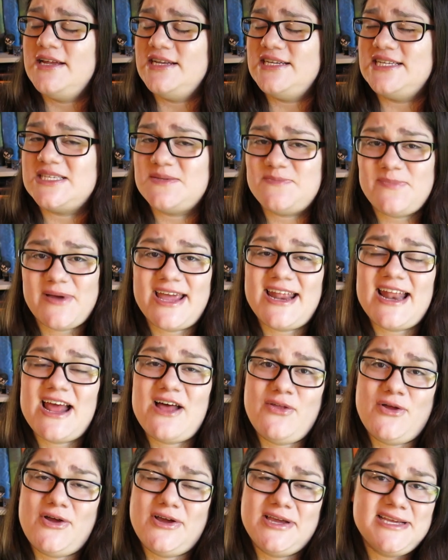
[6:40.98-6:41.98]
despite how
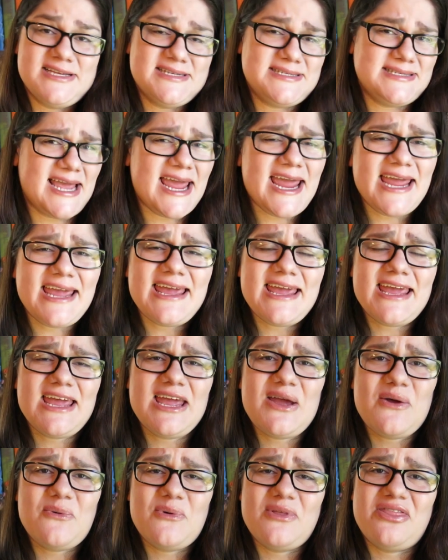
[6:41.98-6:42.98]
long he's
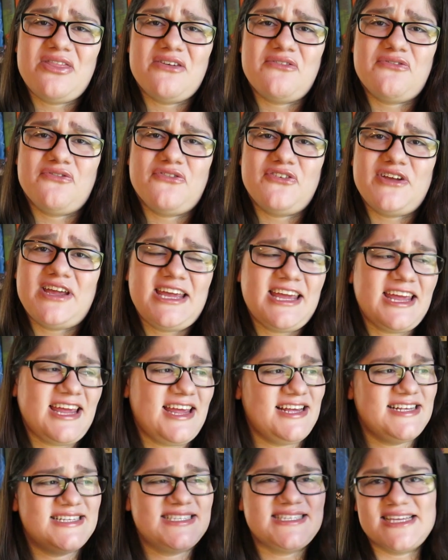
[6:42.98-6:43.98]
taking with the
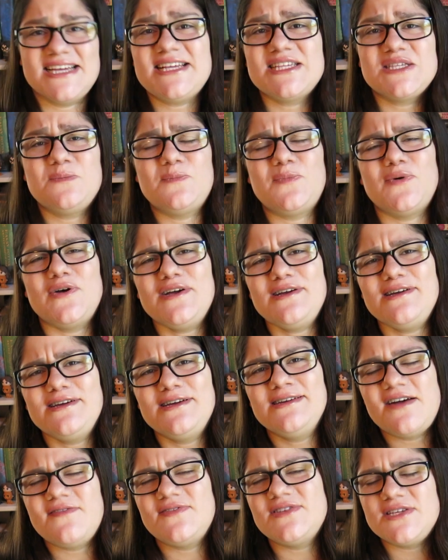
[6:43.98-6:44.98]
freaking 6th book
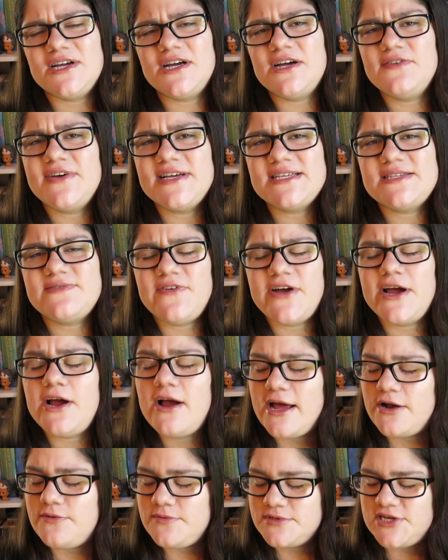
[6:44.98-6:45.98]
of A Song of Ice and Fire.
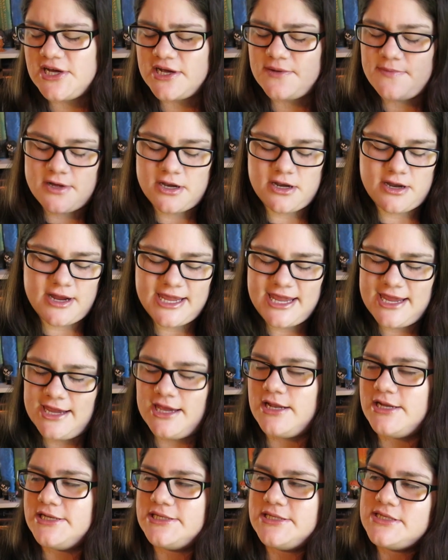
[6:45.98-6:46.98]
I don't want to talk about it. I can't
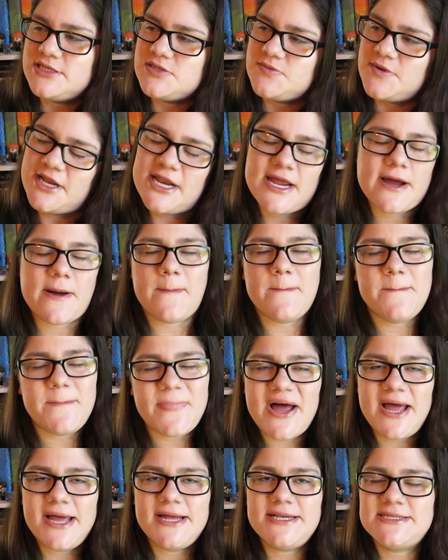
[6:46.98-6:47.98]
get into this right now.
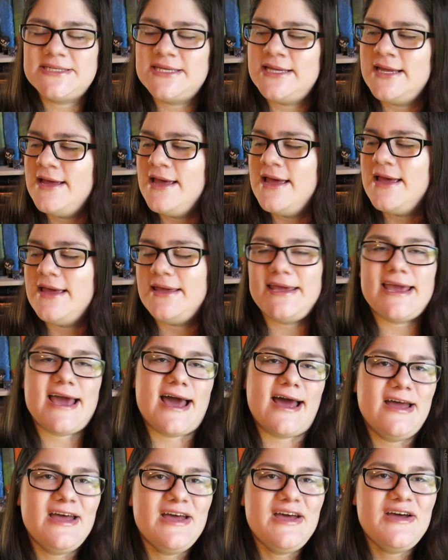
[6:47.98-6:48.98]
But
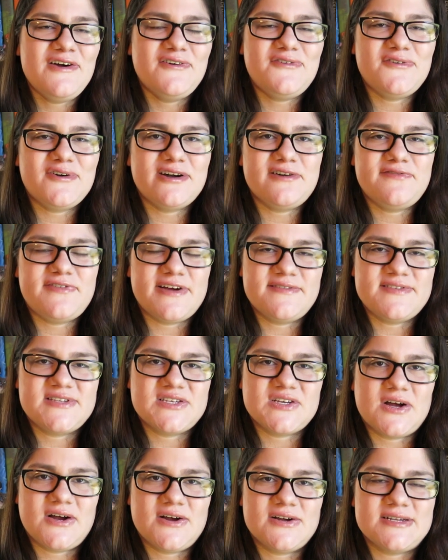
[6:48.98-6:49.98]
yeah, 4 out of 5
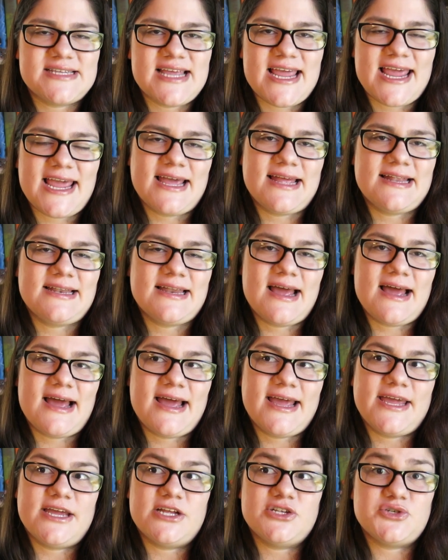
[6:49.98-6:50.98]
stars, and
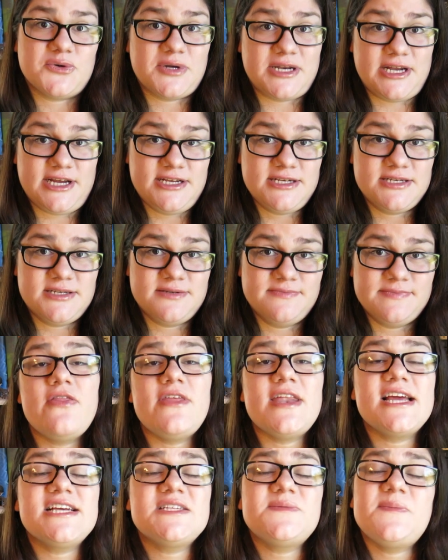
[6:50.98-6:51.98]
I enjoyed it. The
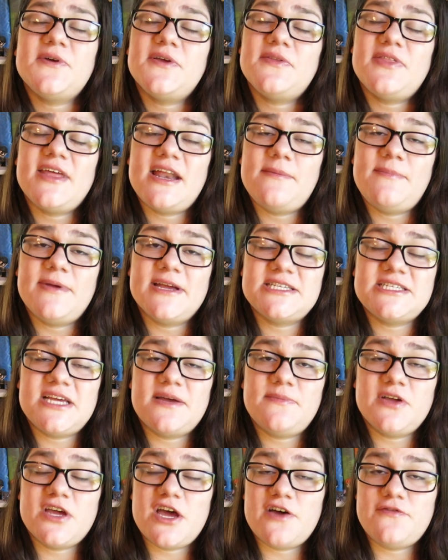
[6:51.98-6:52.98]
next book that I picked
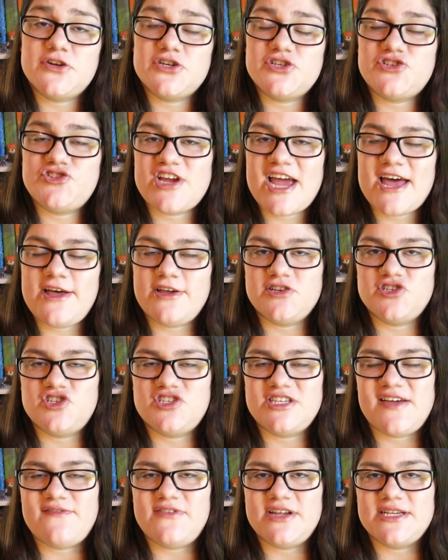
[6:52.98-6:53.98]
up covers Challenge
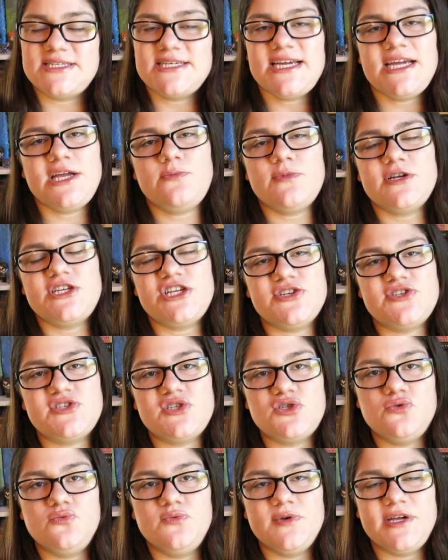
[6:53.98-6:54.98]
17, which is
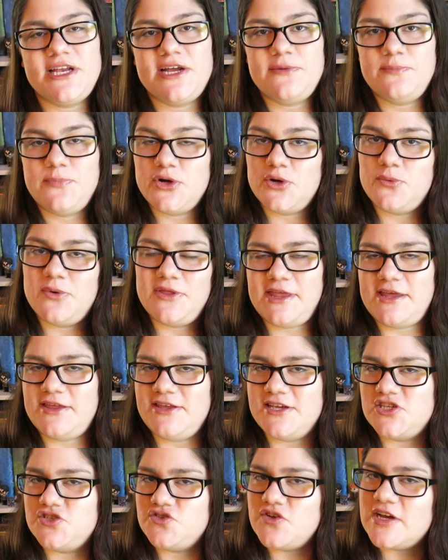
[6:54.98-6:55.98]
to read a book with
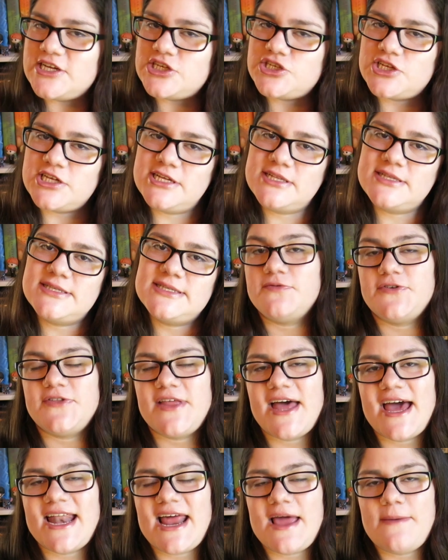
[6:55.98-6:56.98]
illustrations. For
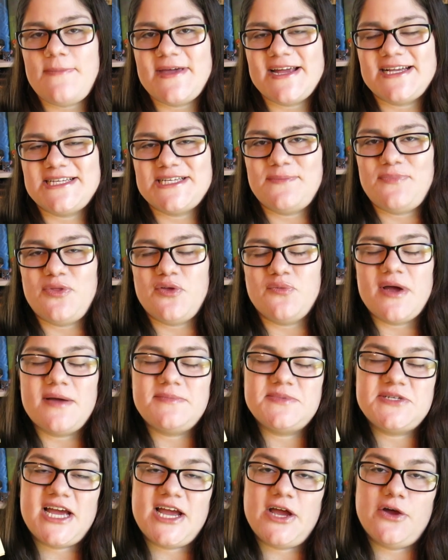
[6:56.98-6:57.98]
that, I picked up The
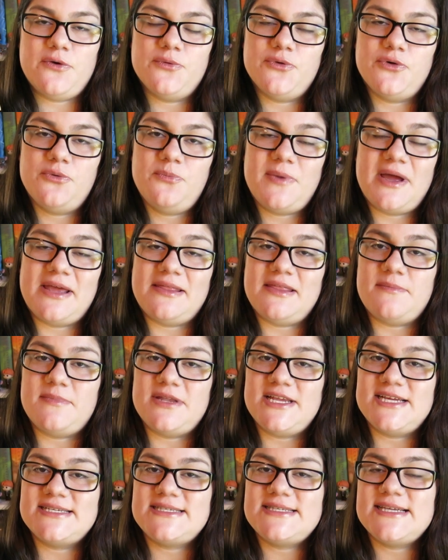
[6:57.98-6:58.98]
Reptile Room by
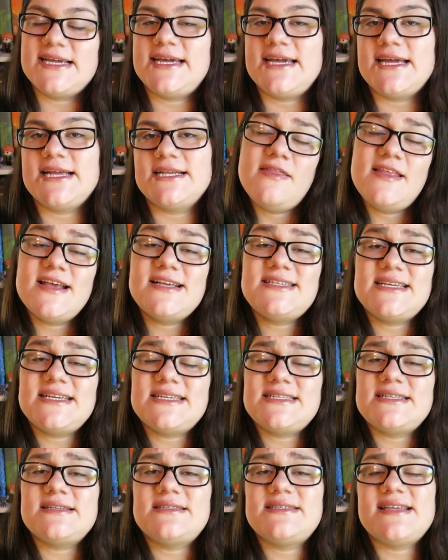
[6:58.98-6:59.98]
Lemony Snicket. This
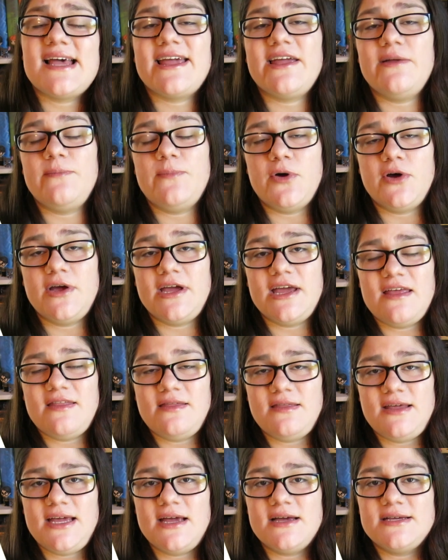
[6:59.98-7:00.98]
is the 2nd book in
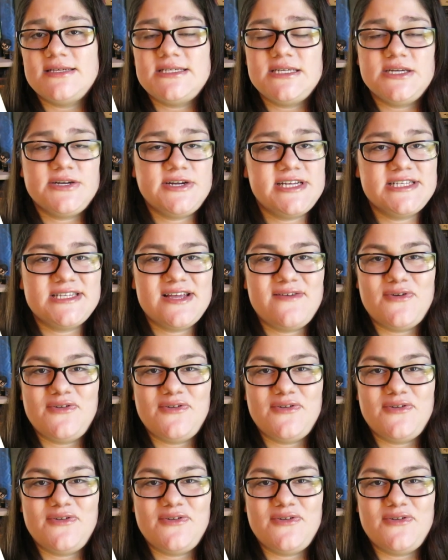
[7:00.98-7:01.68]
the A Series of